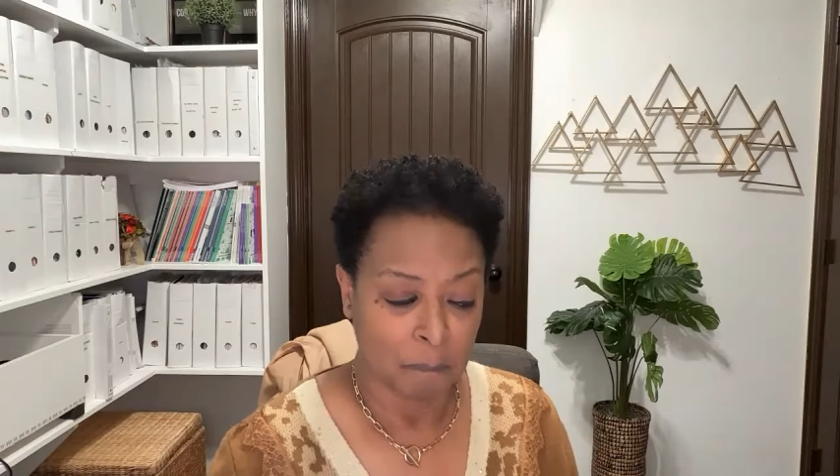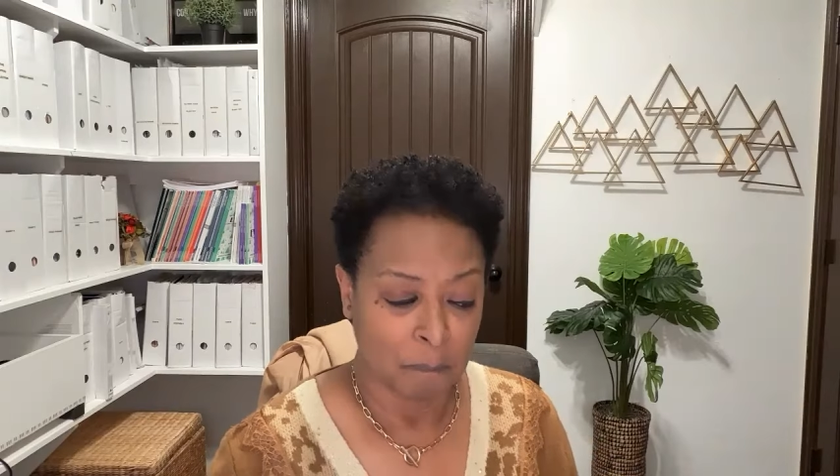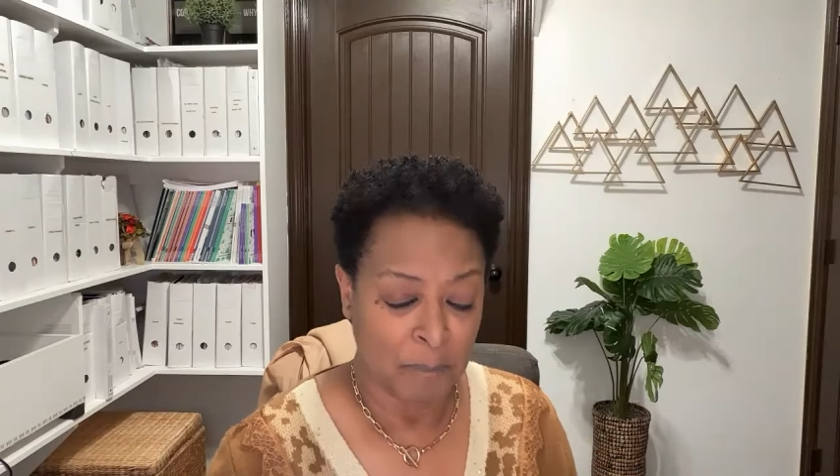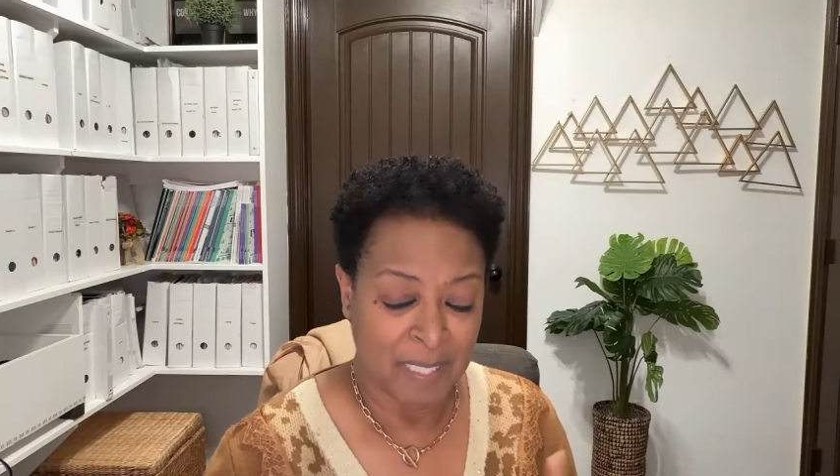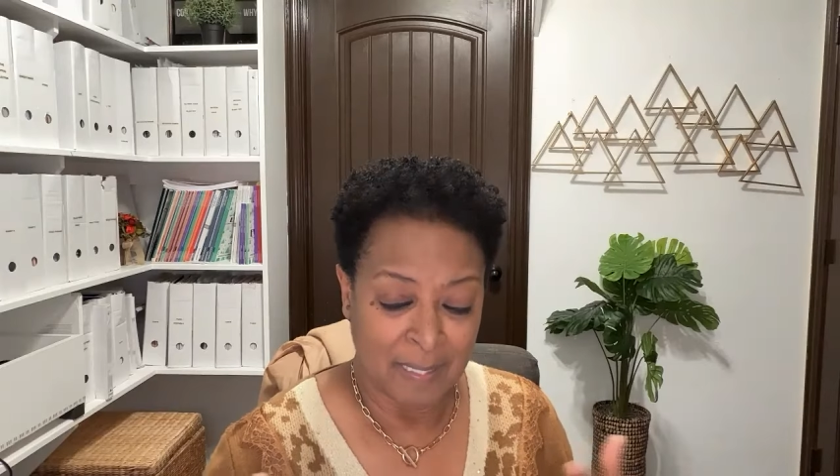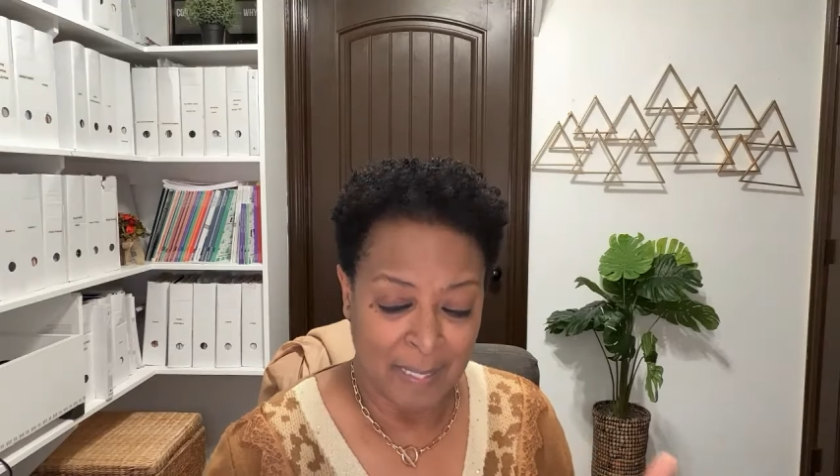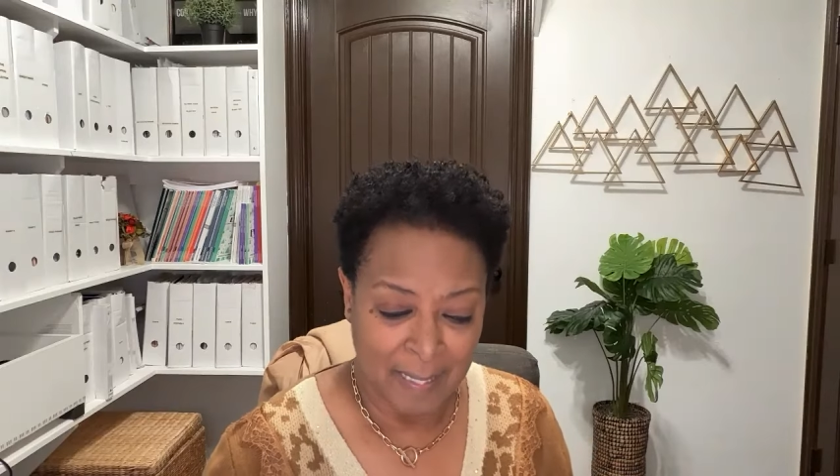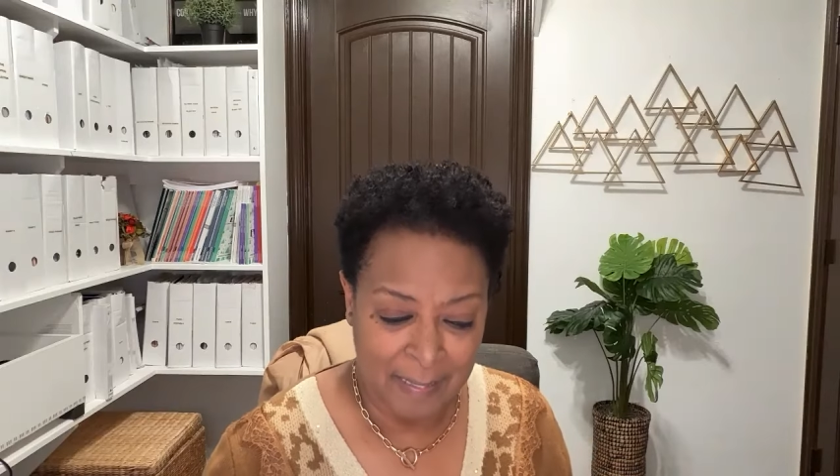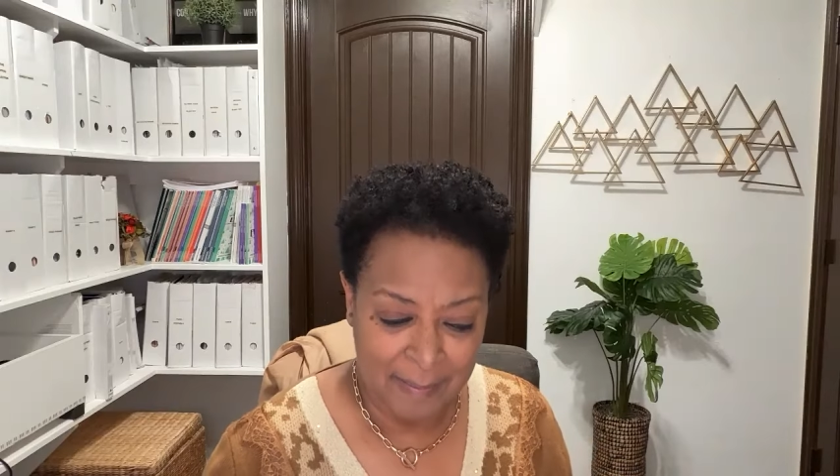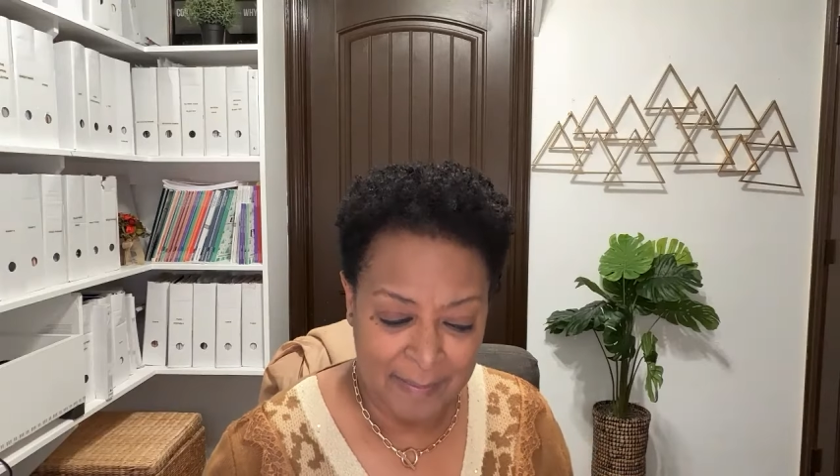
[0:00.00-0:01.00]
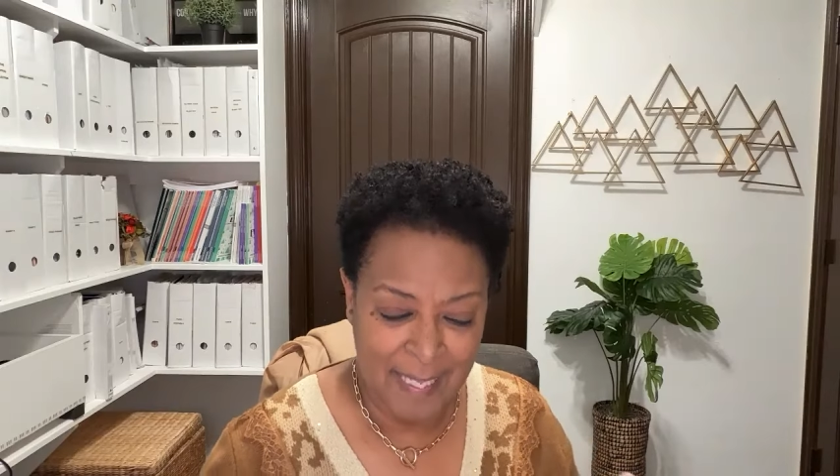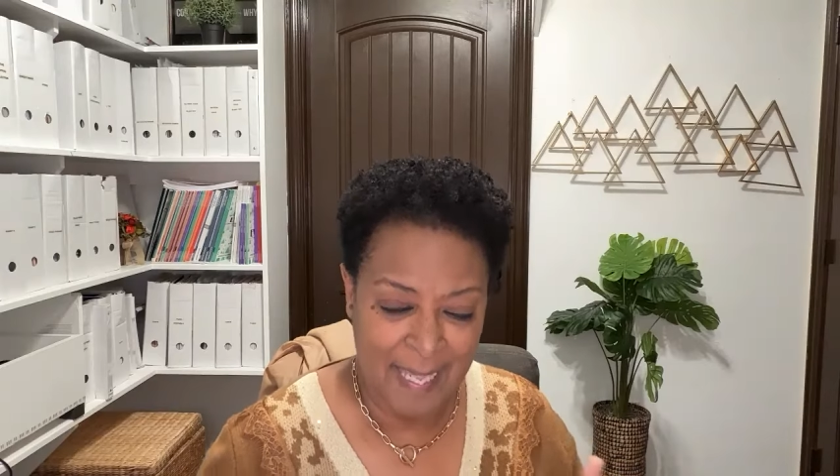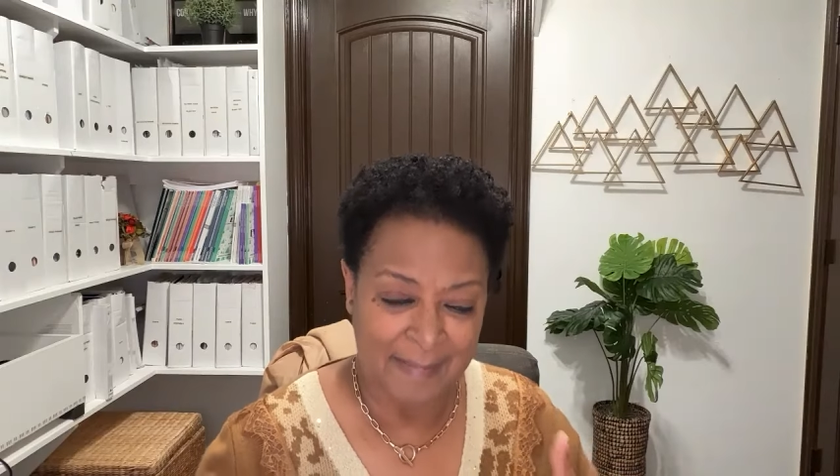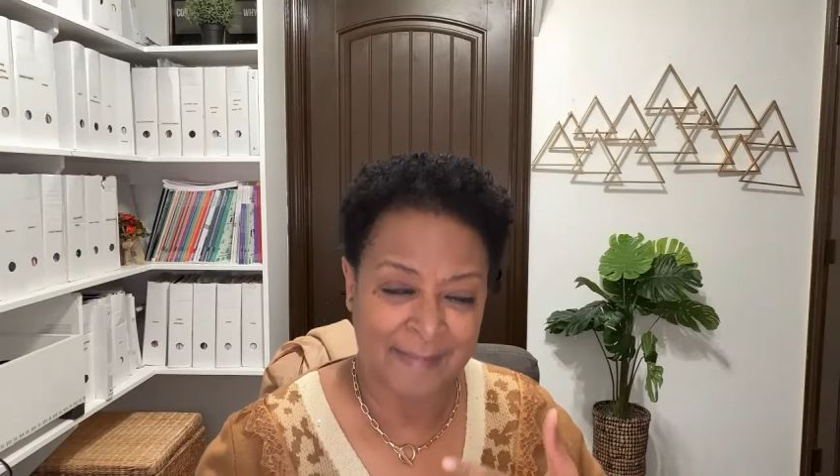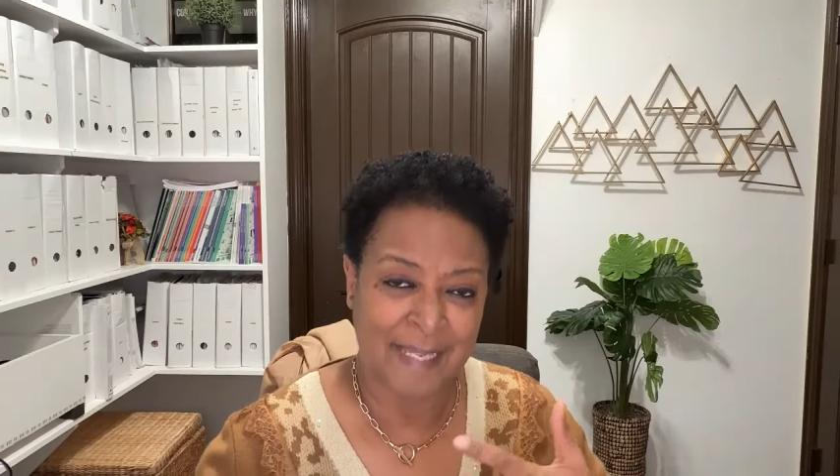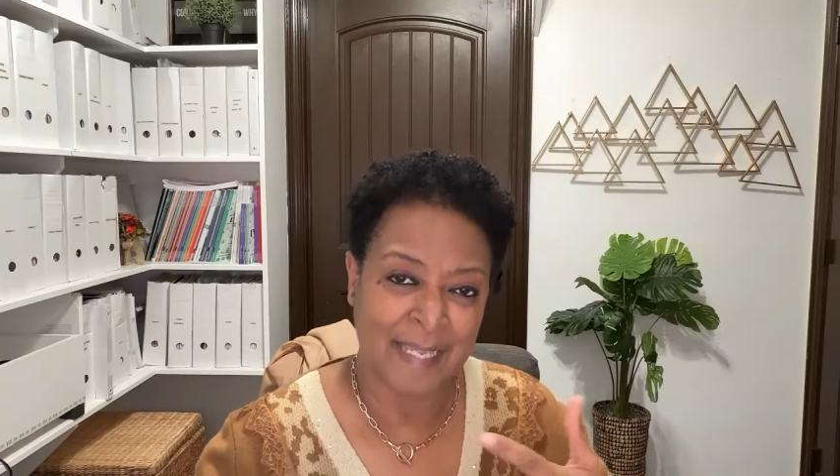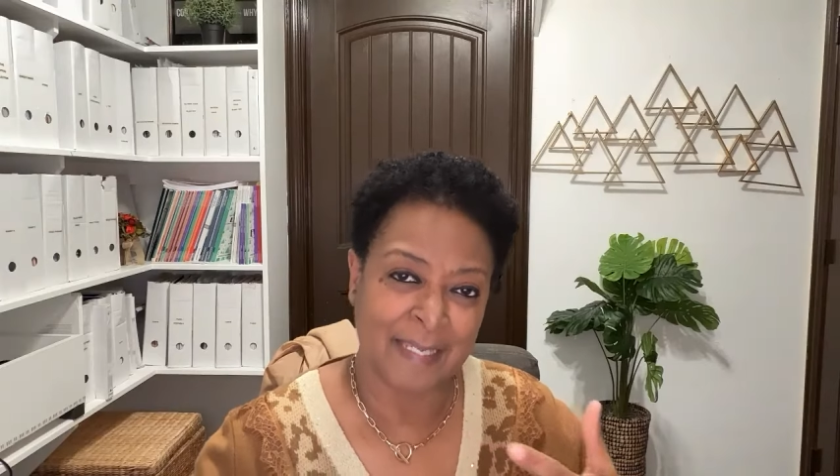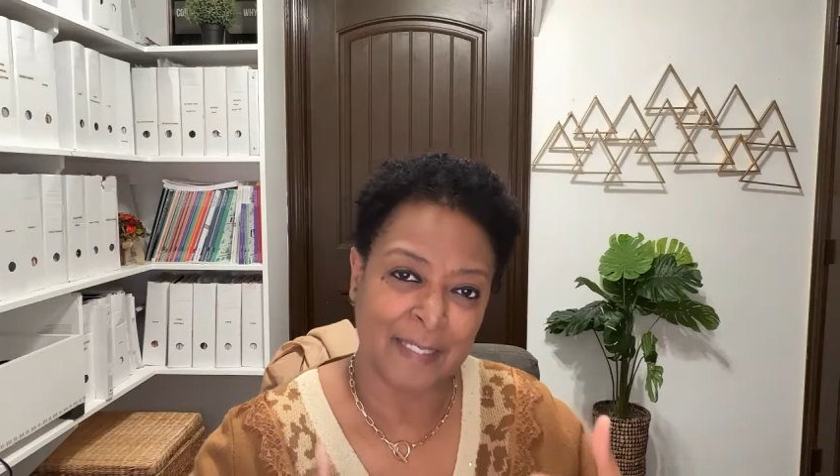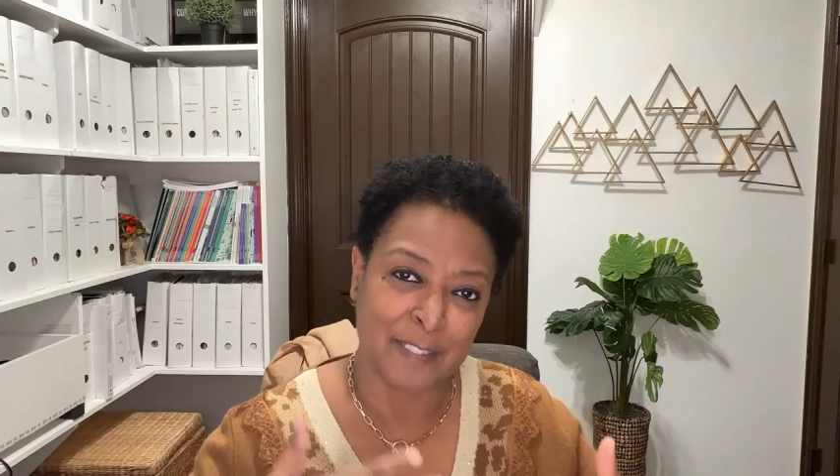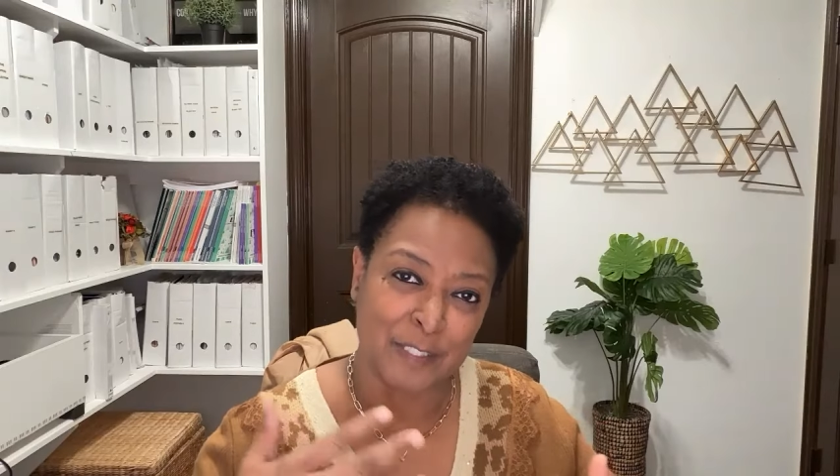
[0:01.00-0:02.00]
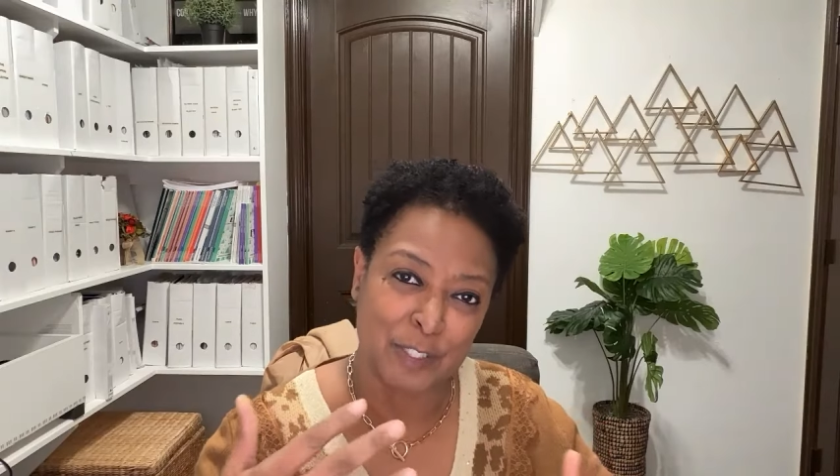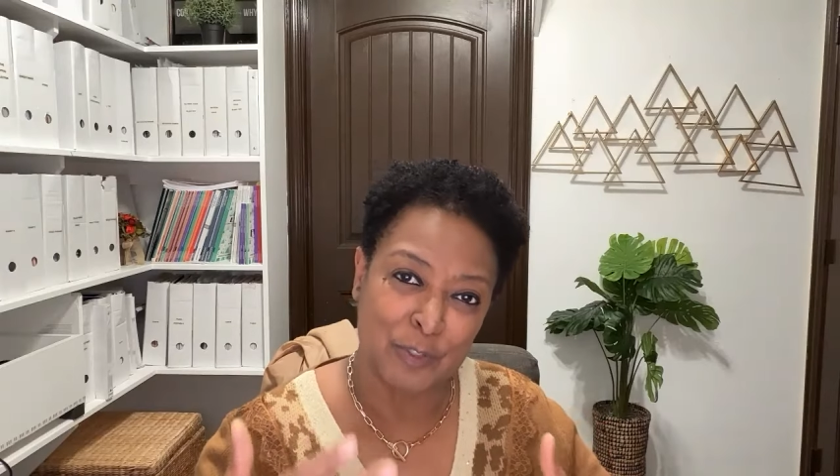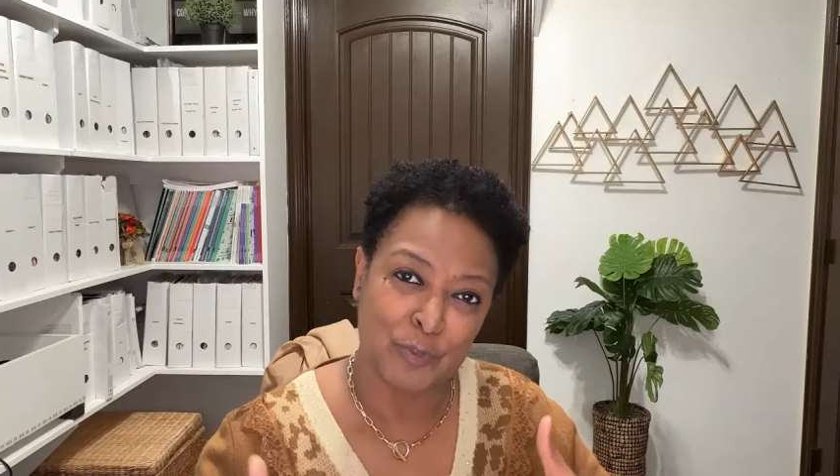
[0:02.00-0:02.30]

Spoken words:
Because as they continue